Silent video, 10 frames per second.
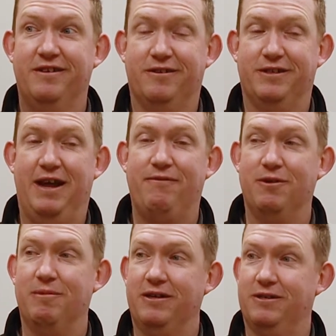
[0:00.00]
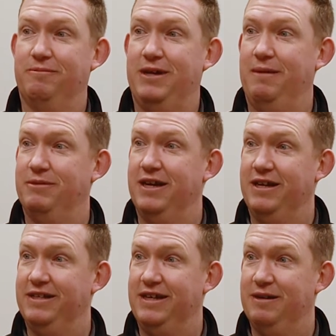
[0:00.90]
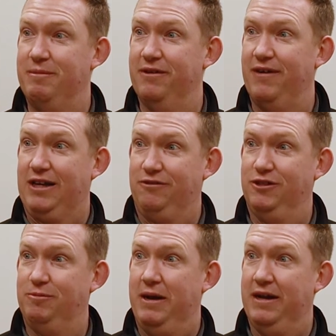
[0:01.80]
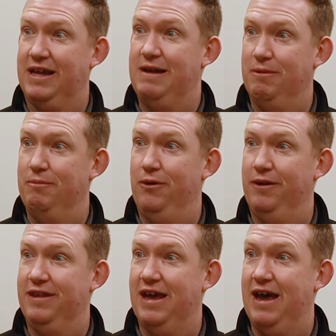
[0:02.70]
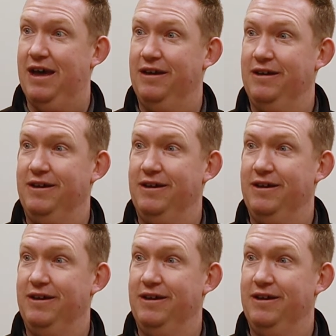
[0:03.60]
because inevitably sometimes ladies need a bit of extra spin to keep the ball in the air.